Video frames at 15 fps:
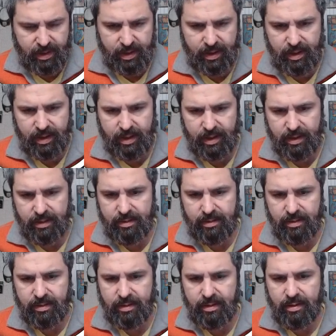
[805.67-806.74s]
and
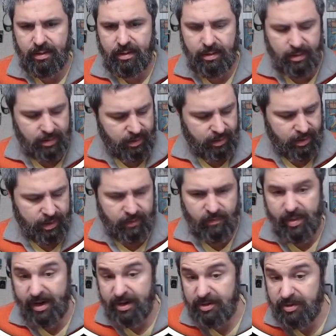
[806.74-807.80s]

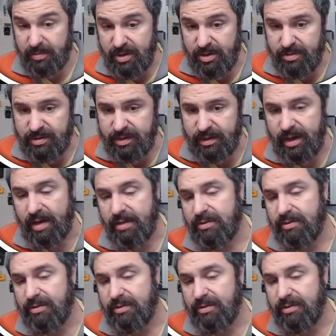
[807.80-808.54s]
everybody should be using now.